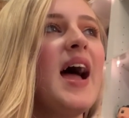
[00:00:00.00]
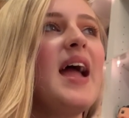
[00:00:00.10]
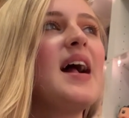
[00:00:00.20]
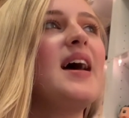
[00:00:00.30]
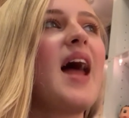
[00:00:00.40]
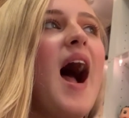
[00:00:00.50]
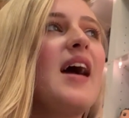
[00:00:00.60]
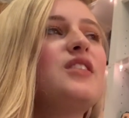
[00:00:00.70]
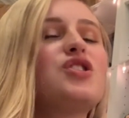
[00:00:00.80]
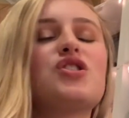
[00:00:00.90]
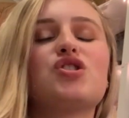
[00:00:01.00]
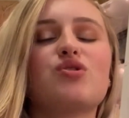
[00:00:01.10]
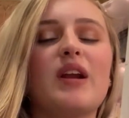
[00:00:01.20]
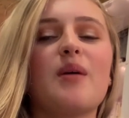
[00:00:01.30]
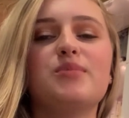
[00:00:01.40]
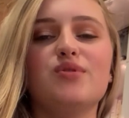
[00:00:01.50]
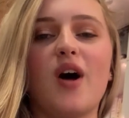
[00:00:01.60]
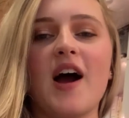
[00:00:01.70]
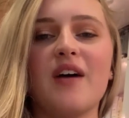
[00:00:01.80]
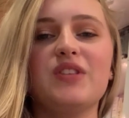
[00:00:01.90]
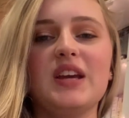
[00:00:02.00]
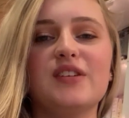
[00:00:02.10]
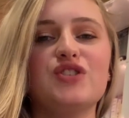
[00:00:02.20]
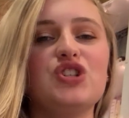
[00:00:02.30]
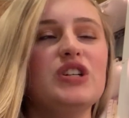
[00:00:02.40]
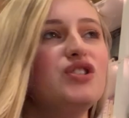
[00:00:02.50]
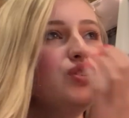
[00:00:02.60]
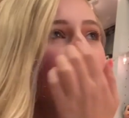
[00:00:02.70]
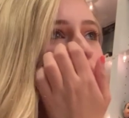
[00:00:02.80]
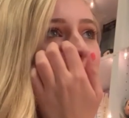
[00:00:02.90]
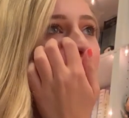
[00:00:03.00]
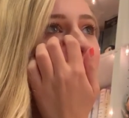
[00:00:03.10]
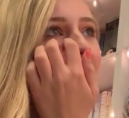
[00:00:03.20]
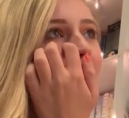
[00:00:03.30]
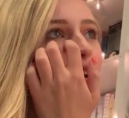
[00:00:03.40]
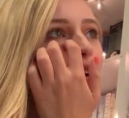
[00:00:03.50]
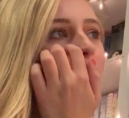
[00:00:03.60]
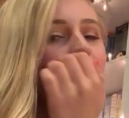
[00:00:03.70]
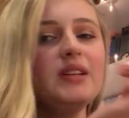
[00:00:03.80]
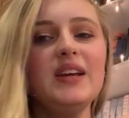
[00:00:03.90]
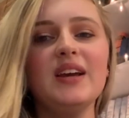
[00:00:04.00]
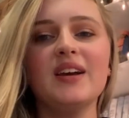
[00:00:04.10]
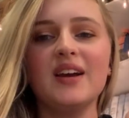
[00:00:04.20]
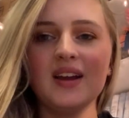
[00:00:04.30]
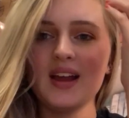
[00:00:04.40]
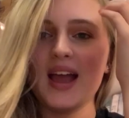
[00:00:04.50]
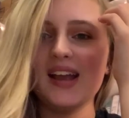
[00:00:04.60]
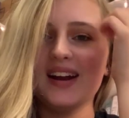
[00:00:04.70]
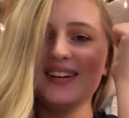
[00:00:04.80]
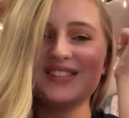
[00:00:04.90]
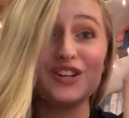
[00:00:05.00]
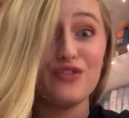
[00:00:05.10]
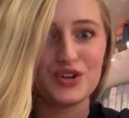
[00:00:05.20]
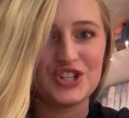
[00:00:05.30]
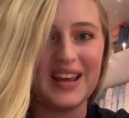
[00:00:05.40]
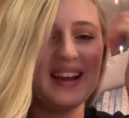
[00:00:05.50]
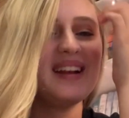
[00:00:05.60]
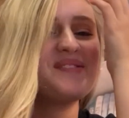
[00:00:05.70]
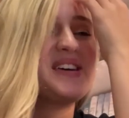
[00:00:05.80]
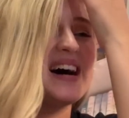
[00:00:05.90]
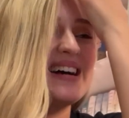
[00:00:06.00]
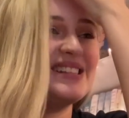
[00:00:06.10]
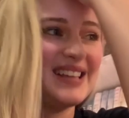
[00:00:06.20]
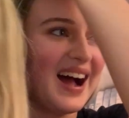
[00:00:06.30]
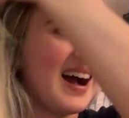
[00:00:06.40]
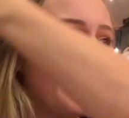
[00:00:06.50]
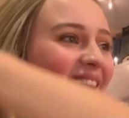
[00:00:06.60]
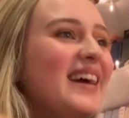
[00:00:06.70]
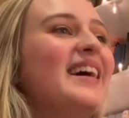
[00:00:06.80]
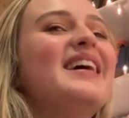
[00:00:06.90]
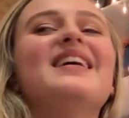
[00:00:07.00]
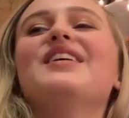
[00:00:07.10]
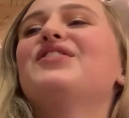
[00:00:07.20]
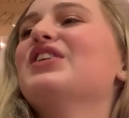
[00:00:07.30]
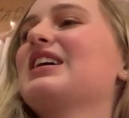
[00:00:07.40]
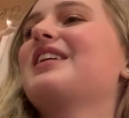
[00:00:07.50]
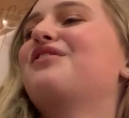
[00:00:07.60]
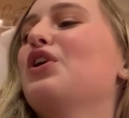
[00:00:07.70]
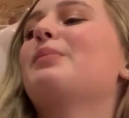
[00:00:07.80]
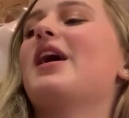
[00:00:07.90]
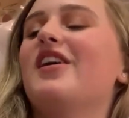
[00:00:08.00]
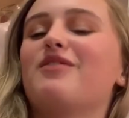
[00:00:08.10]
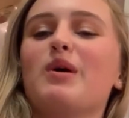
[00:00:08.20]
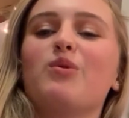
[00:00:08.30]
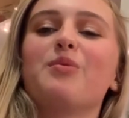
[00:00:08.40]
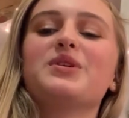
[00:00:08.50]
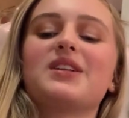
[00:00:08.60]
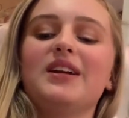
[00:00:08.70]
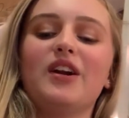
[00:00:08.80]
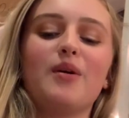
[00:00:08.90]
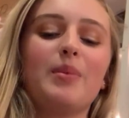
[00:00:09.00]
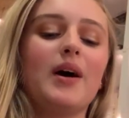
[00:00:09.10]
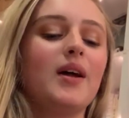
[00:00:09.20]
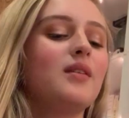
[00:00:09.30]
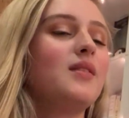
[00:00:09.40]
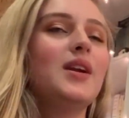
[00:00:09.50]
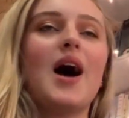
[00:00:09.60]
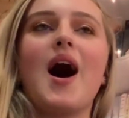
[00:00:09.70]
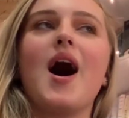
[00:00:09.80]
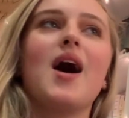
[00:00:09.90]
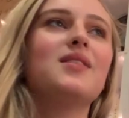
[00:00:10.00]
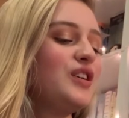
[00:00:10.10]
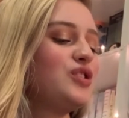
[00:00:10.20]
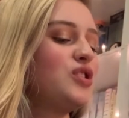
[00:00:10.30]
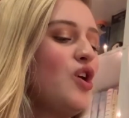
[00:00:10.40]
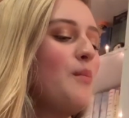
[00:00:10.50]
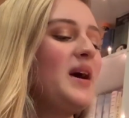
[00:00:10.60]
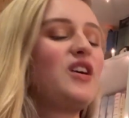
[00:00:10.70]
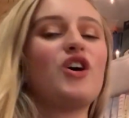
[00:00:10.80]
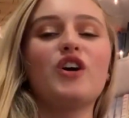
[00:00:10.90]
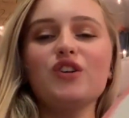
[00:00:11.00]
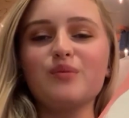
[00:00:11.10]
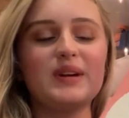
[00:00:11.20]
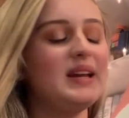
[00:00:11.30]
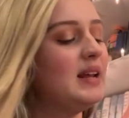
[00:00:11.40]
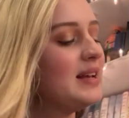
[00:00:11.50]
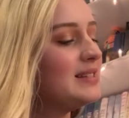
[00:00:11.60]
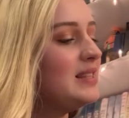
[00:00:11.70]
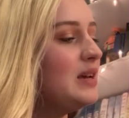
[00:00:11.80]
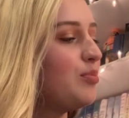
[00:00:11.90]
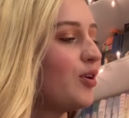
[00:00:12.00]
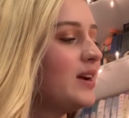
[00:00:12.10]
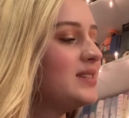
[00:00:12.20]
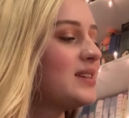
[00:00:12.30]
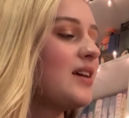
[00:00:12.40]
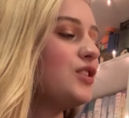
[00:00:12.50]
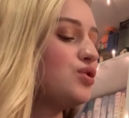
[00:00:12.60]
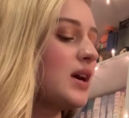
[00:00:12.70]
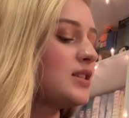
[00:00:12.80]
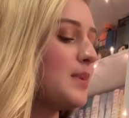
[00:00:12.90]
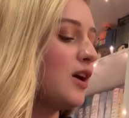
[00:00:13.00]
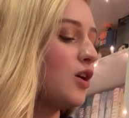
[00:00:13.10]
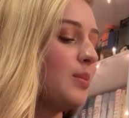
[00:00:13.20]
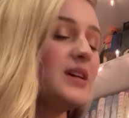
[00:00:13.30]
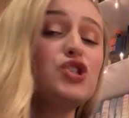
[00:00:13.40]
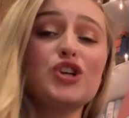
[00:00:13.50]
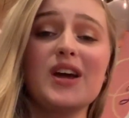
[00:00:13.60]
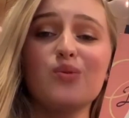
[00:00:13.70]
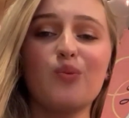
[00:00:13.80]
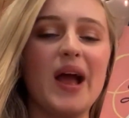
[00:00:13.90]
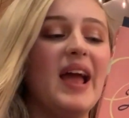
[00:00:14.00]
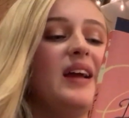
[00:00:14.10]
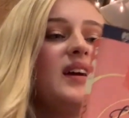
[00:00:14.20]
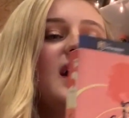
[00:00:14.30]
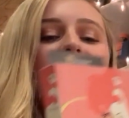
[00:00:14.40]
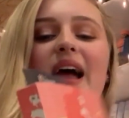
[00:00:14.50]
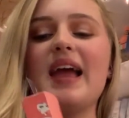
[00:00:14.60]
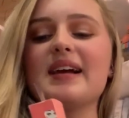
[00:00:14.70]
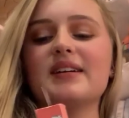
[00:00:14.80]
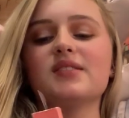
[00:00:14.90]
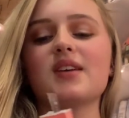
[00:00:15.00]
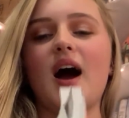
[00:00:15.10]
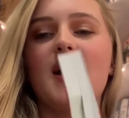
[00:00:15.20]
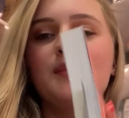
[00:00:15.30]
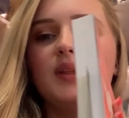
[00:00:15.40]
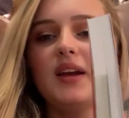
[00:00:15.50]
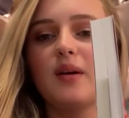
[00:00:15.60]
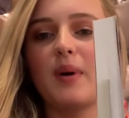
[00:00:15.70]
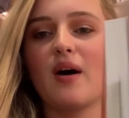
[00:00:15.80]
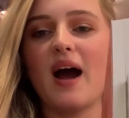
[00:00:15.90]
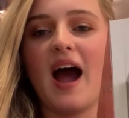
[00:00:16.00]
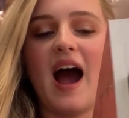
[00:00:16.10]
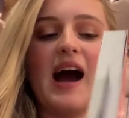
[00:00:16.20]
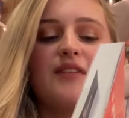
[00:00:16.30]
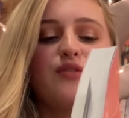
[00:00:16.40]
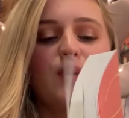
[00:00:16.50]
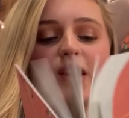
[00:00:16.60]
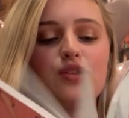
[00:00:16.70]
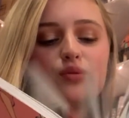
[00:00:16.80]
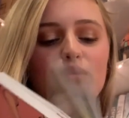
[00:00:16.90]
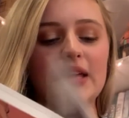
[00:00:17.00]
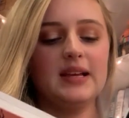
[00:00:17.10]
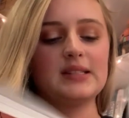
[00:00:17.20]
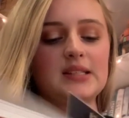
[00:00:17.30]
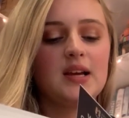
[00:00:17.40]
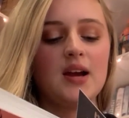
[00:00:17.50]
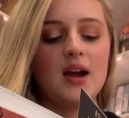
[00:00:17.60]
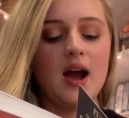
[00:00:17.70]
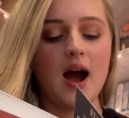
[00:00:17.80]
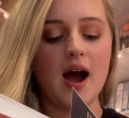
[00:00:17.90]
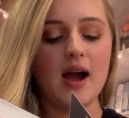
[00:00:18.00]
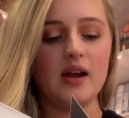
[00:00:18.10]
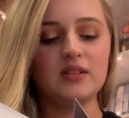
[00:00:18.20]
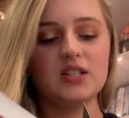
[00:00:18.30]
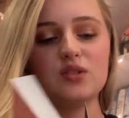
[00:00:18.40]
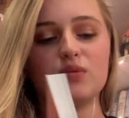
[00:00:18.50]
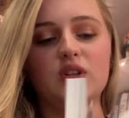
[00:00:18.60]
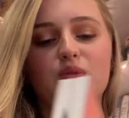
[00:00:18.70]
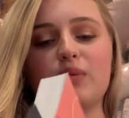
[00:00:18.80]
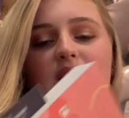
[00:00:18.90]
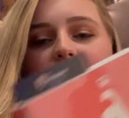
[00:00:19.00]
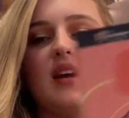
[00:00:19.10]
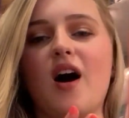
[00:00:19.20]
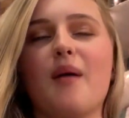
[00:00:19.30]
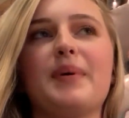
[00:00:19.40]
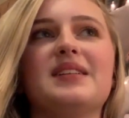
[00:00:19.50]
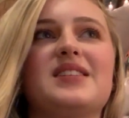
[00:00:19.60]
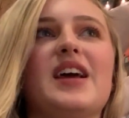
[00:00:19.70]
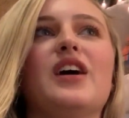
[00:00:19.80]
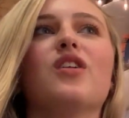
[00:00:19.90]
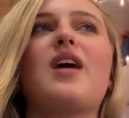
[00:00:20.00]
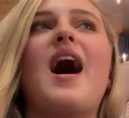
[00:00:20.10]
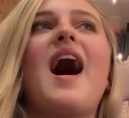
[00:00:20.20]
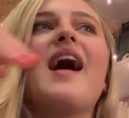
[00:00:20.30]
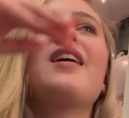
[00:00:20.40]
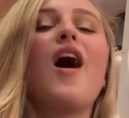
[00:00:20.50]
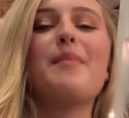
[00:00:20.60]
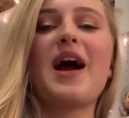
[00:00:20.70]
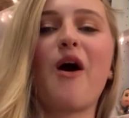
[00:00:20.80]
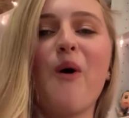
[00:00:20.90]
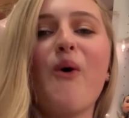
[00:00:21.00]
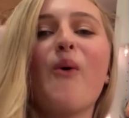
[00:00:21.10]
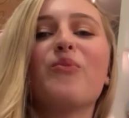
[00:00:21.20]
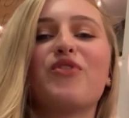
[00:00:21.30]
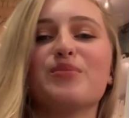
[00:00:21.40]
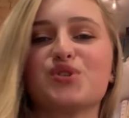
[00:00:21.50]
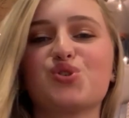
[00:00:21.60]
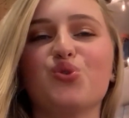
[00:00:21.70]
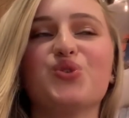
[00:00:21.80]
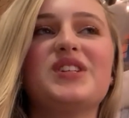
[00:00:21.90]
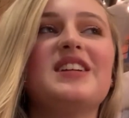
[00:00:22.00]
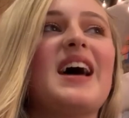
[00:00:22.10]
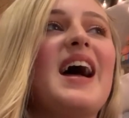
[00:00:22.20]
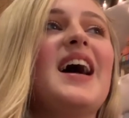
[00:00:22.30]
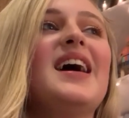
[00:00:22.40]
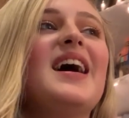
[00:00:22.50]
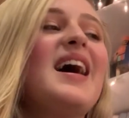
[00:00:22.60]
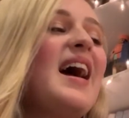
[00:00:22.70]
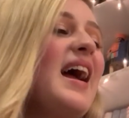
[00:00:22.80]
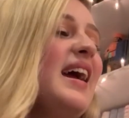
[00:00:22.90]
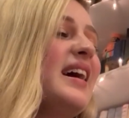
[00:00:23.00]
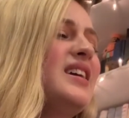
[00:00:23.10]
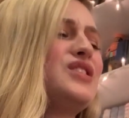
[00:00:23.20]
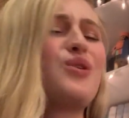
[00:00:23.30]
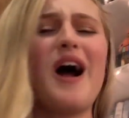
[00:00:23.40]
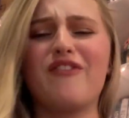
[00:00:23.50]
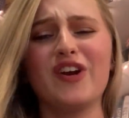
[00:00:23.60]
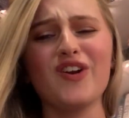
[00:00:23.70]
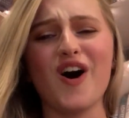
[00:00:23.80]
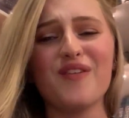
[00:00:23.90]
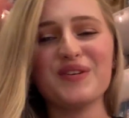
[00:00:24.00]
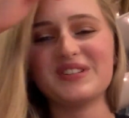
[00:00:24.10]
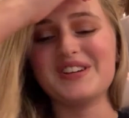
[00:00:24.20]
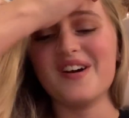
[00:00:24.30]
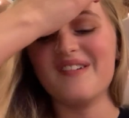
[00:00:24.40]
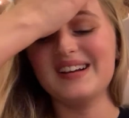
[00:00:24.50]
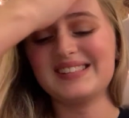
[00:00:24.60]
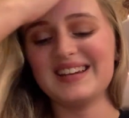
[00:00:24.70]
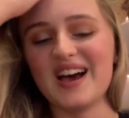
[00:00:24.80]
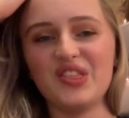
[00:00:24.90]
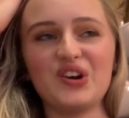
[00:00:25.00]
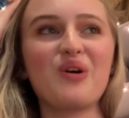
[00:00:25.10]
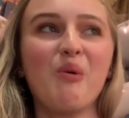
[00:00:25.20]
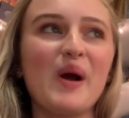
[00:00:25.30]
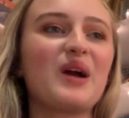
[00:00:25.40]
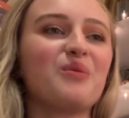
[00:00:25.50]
And I just straight up do not have the energy to deal with it currently. And it's unfortunate because I feel like I'd feel better if my room was cleaner, but nah. So my current read is The Prince and the Dressmaker by Jen Wang. And I'm like about halfway through this. I didn't really read up until I got back home from school today. And it's a graphic novel, so it's another quick